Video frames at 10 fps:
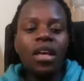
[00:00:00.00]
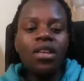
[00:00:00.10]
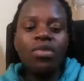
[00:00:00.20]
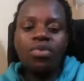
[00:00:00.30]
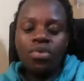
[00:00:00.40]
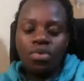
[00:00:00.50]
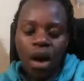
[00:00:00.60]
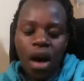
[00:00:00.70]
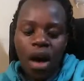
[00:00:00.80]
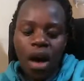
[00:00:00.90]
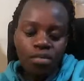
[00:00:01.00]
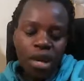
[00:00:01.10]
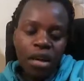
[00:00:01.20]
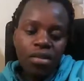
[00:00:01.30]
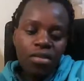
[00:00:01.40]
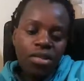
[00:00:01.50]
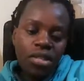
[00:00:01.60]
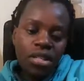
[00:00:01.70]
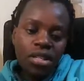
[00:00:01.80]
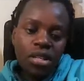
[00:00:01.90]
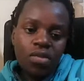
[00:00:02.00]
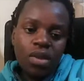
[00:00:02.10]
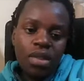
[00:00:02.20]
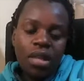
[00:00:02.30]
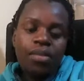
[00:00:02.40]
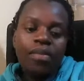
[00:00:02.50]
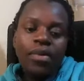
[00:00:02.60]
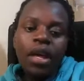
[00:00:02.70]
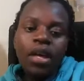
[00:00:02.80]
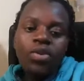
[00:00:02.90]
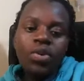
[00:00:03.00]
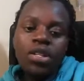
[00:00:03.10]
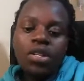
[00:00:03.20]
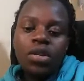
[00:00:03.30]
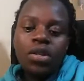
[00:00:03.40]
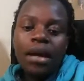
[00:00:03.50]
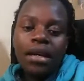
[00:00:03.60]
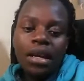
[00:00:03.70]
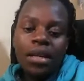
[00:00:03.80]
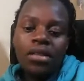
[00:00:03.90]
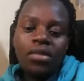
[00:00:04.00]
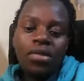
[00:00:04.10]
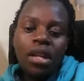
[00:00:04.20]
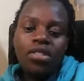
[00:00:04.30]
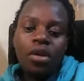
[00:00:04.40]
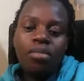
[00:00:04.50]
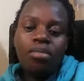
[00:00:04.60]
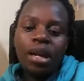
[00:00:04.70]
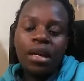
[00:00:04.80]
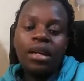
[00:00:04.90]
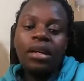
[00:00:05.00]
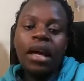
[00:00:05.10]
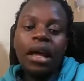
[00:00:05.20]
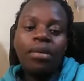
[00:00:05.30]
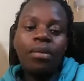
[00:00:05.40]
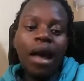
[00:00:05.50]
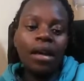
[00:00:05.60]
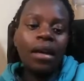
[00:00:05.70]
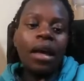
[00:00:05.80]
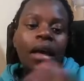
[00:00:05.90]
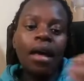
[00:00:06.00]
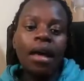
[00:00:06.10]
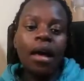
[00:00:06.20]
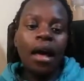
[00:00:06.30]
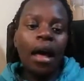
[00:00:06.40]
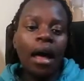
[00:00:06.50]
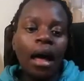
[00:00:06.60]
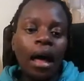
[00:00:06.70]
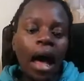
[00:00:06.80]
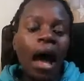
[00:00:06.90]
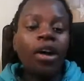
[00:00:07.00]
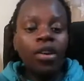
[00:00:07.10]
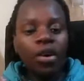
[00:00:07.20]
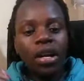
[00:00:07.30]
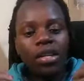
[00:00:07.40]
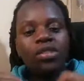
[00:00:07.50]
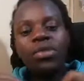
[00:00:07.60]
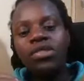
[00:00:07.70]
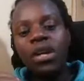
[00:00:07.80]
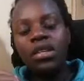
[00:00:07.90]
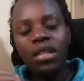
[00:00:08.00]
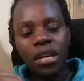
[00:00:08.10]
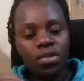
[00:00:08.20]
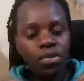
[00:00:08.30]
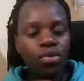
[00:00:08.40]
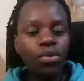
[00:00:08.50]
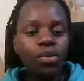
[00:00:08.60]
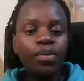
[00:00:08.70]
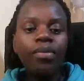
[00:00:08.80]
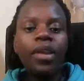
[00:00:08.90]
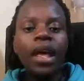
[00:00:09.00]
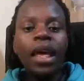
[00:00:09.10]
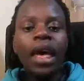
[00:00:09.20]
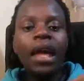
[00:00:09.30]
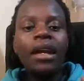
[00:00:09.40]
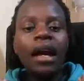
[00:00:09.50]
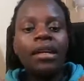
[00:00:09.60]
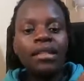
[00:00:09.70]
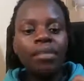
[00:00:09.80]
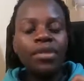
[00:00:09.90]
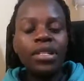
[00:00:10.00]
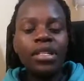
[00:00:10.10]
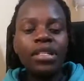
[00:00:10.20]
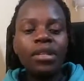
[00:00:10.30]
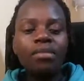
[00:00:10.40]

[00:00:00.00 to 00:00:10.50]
You have to make those changes within 21 days so that your brain can, one, acknowledge what you are trying to do and accept it.